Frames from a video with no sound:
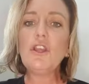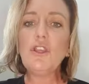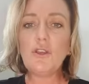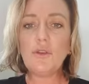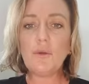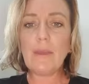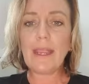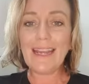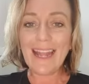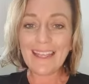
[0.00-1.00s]
you
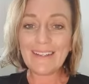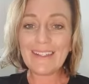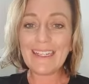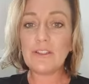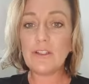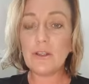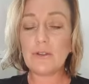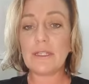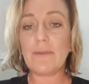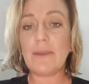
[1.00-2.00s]
inhale into your
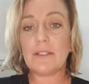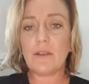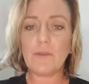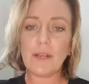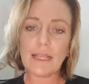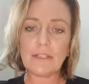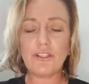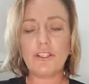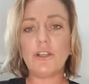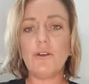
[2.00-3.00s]
stomach. So relax
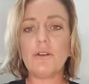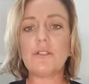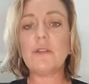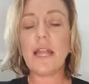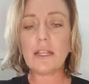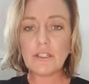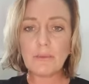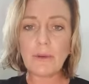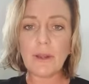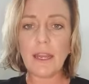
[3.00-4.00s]
your shoulders, relax your
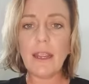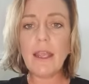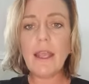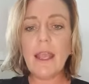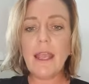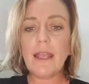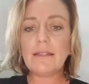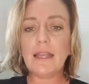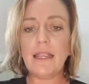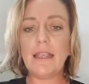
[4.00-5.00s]
body, and
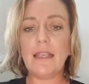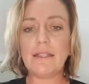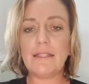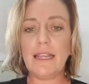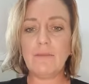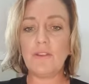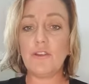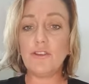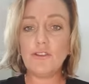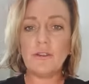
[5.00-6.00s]
take a deep breath.
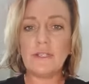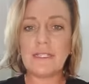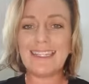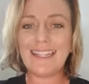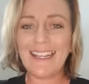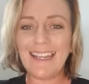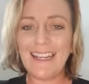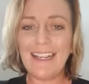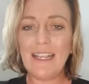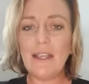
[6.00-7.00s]
You shouldn't
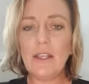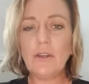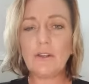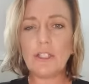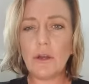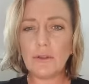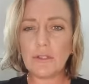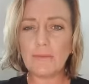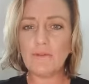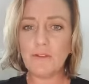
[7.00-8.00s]
see your shoulders
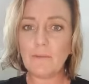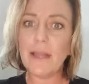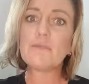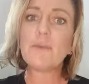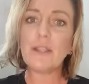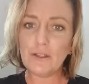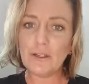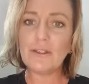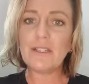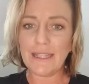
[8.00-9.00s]
move too much, but you
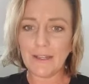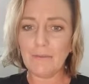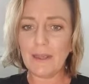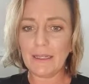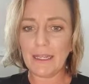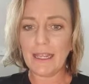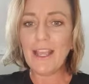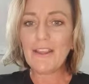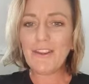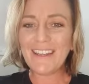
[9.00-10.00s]
should see your belly.
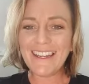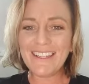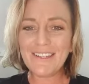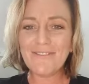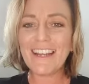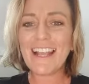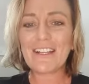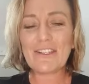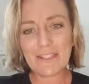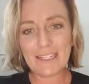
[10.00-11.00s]
You need to
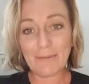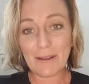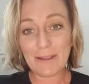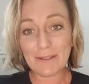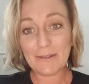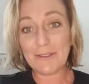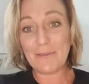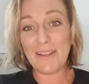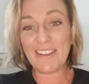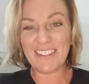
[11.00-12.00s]
relax your stomach muscles
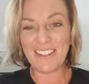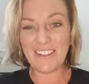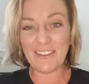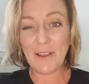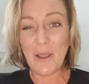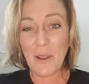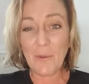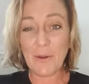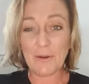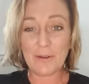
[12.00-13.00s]
because, you know,
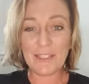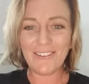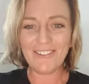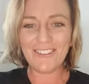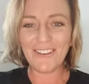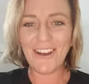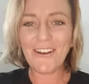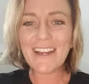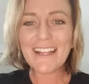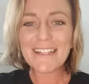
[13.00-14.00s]
we're all told to
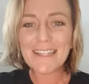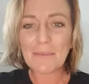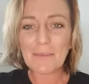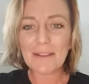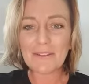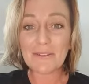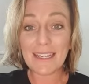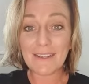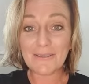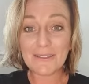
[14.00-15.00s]
hold our stomach muscles
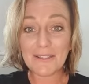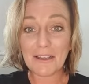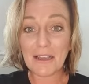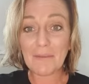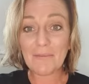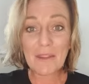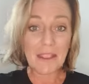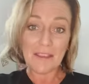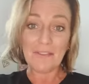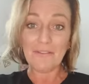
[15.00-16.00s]
in all the time
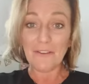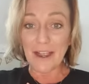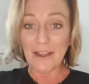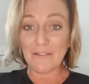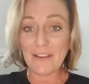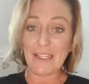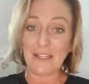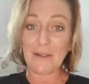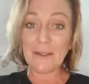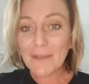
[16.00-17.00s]
for our
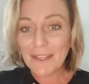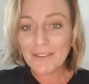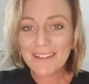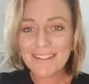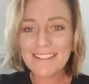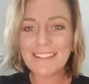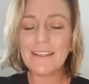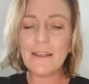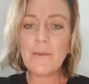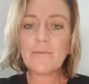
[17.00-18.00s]
physical appearance.
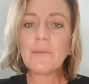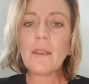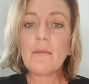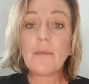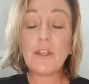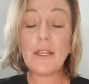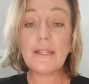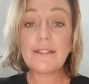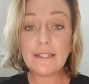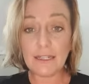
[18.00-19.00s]
But you need
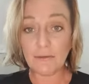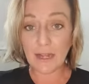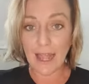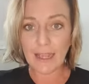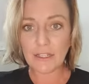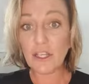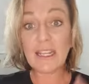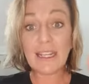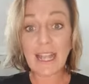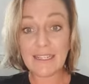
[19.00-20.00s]
to sit and relax. You
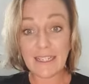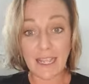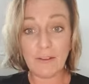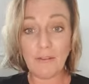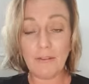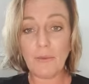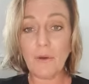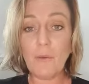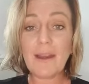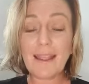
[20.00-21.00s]
can lay down if you
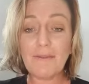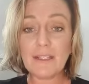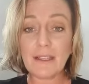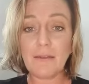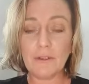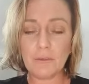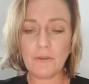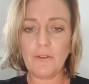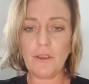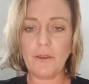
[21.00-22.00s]
want, whatever's comfortable
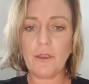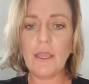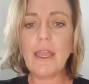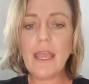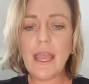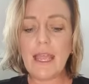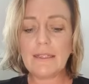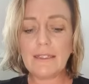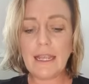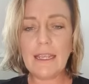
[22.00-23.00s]
for you.
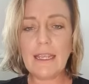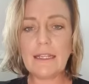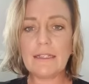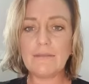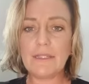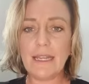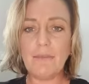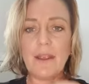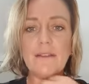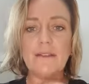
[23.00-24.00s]
And take in some deep
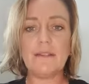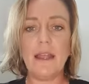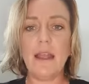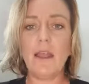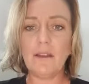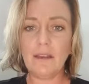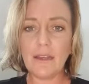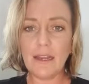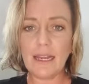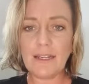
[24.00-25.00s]
breaths down
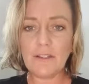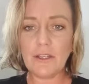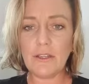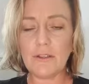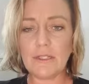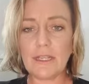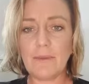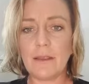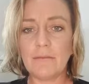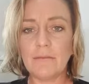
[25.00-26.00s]
into your
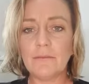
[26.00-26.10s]
stomach